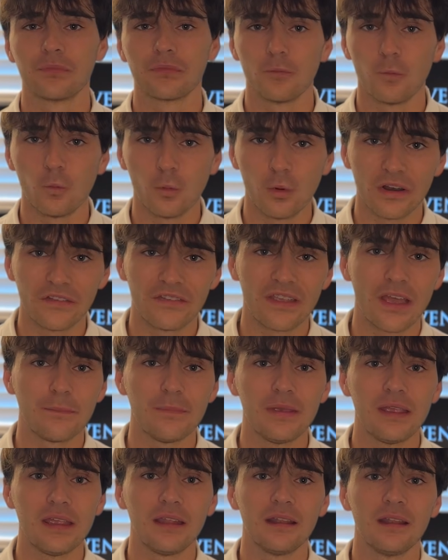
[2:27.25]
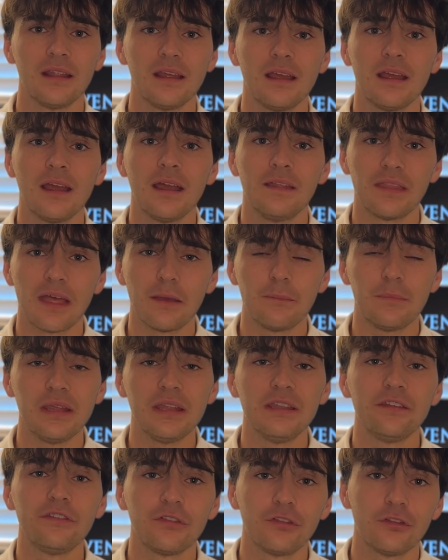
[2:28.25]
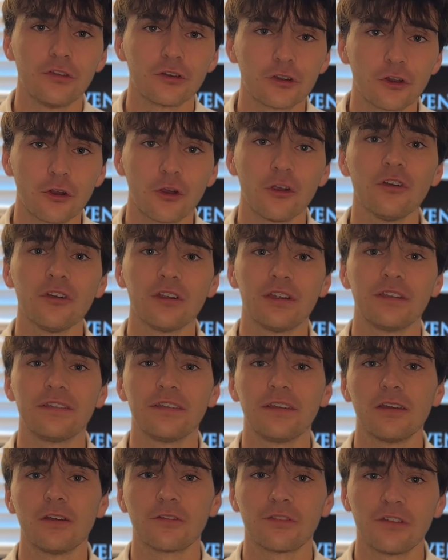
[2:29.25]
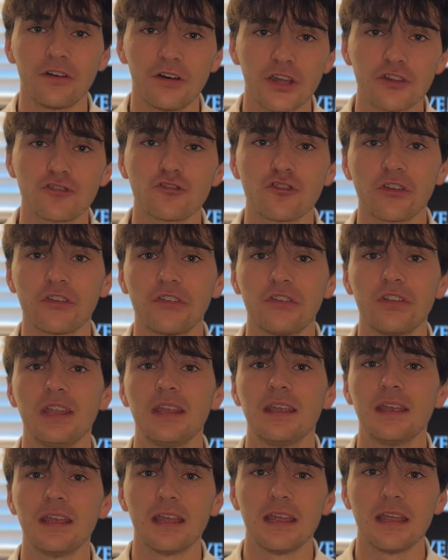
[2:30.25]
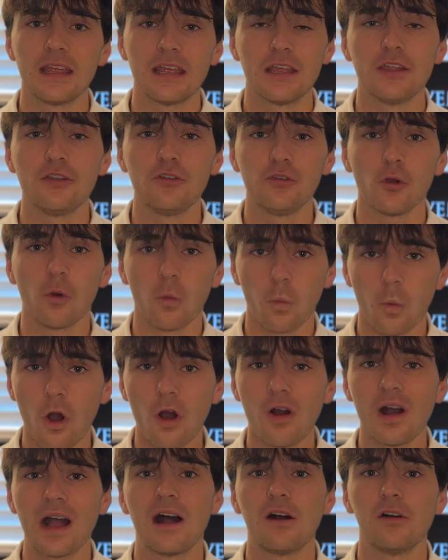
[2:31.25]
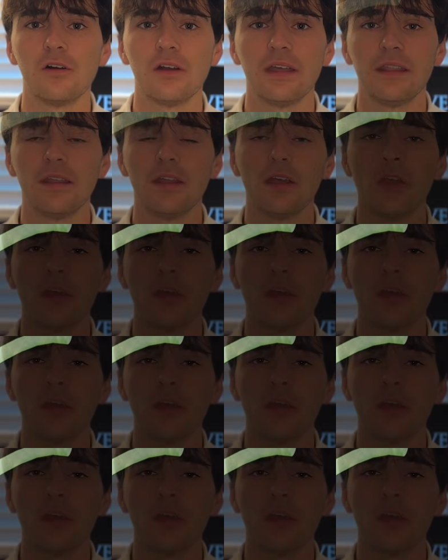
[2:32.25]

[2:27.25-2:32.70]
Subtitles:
What does that mean? That means the current, the electricity in your wall outlet